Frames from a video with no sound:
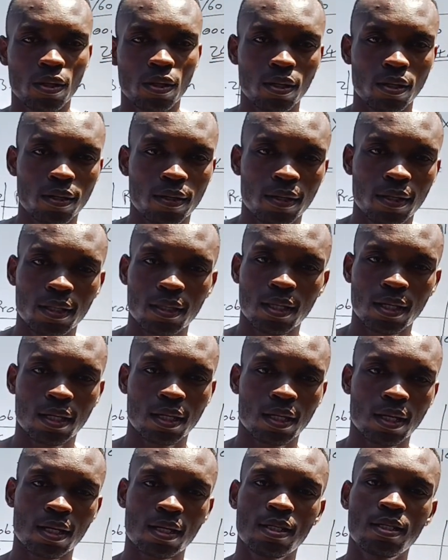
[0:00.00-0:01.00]
Uh, the
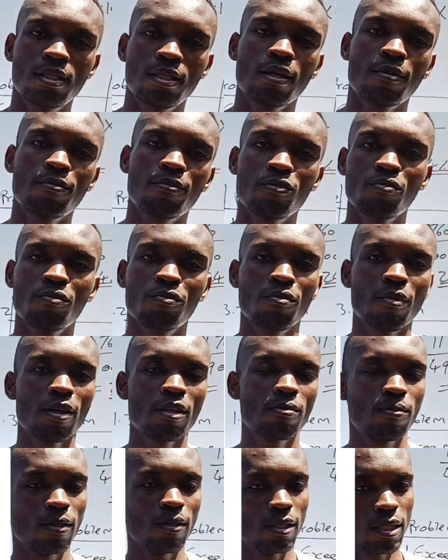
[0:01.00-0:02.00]
credit term must